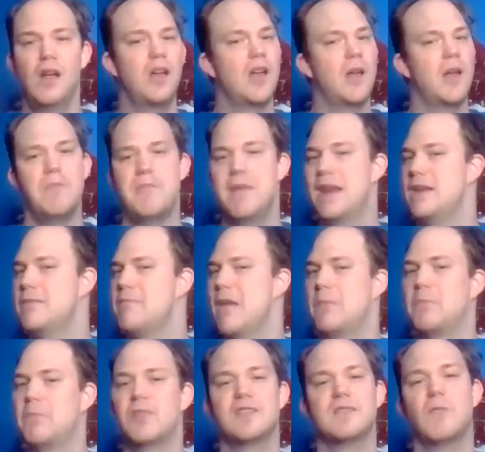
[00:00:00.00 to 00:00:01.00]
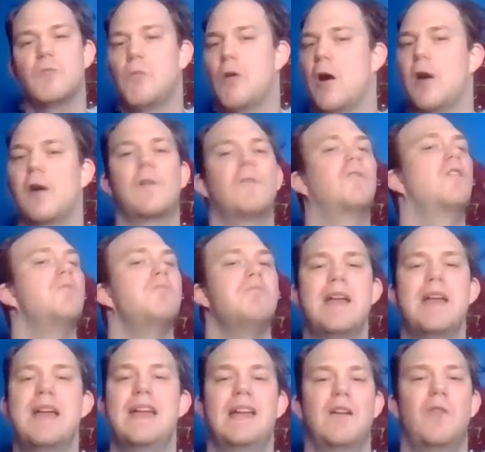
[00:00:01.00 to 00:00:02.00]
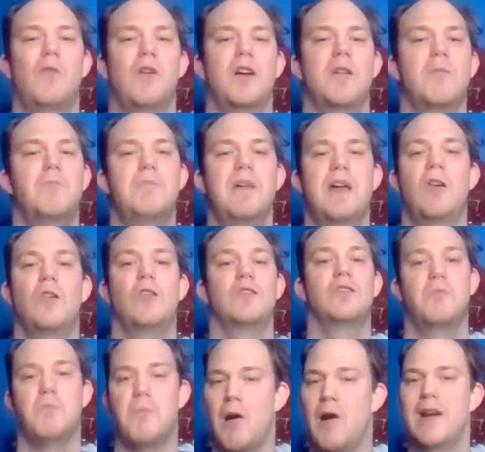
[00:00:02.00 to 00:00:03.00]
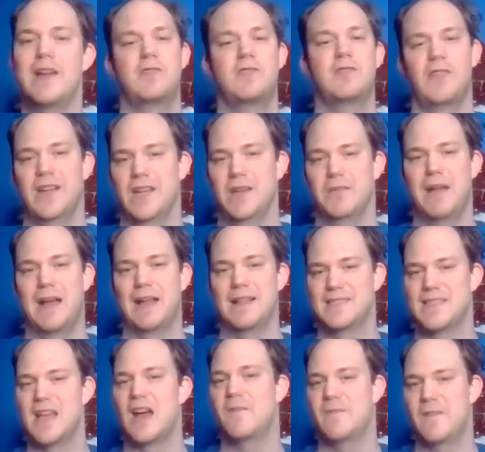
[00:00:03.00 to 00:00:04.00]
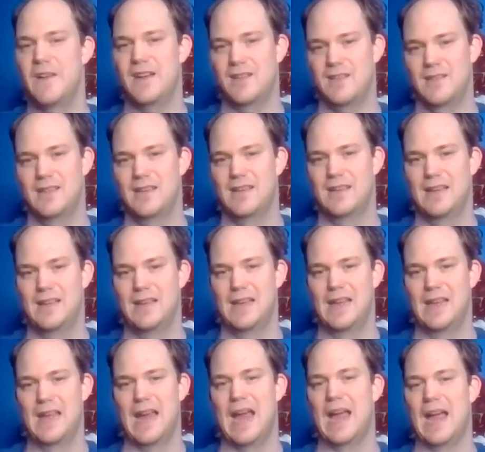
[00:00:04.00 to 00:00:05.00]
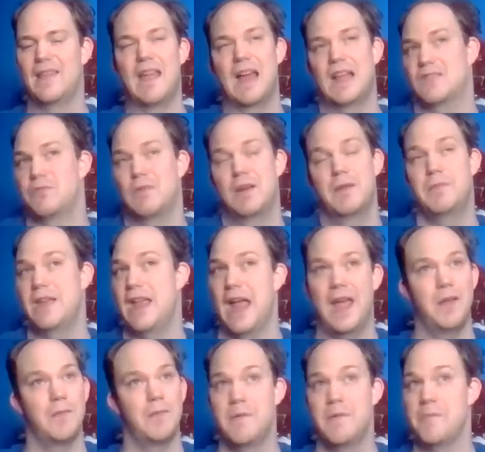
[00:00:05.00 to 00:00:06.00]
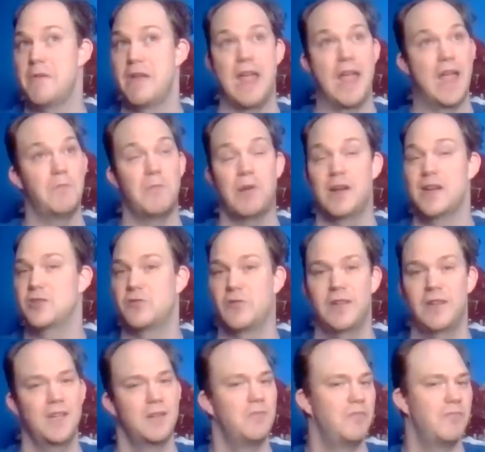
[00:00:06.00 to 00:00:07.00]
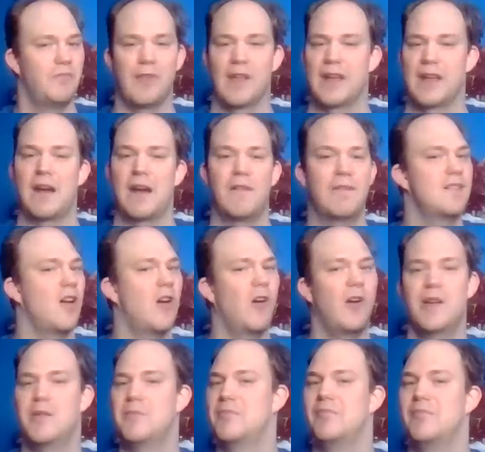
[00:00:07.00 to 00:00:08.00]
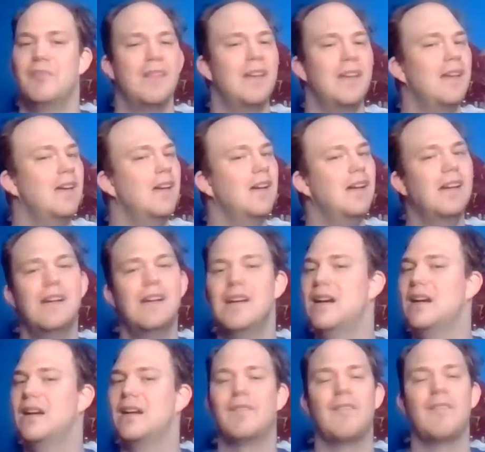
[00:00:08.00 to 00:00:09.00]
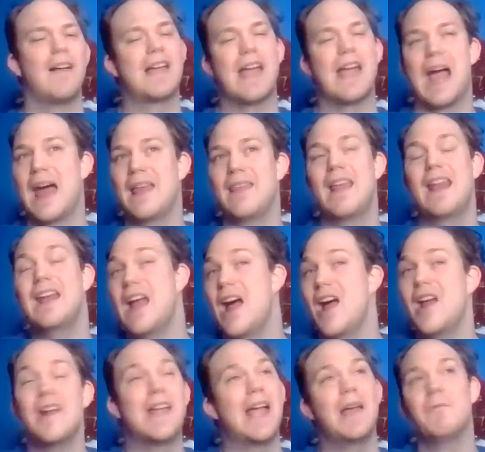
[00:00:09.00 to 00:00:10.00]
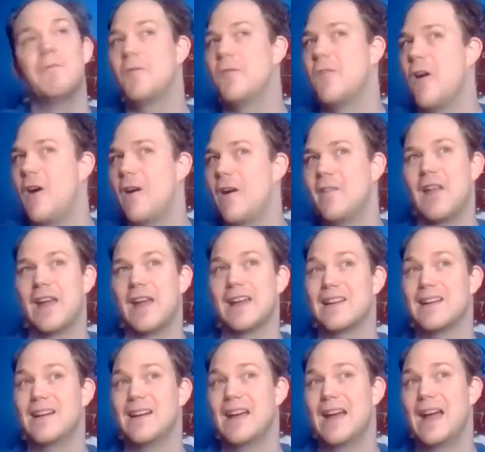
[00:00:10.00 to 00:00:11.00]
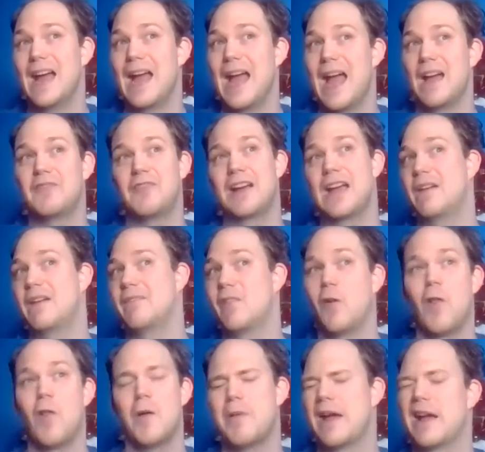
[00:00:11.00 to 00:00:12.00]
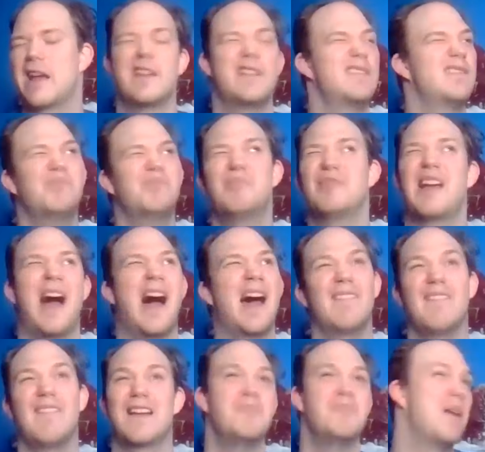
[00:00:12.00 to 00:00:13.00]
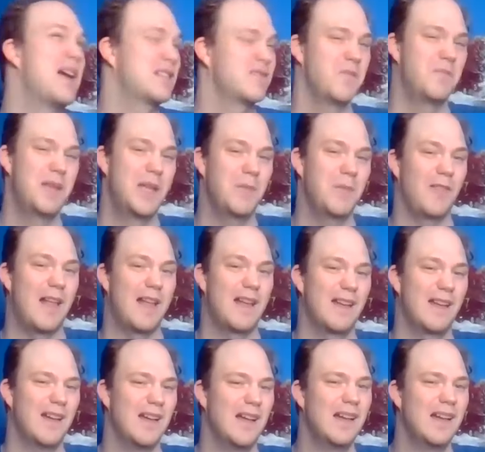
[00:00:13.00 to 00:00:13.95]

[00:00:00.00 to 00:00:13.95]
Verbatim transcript: committee members work for me in order to build my dream at Suffolk. Mm-hmm. And that's what it became. It became my dream. Like every time, like, and then it kind of came fun. Like after I gave it all up, I could kind of like mess with people. Like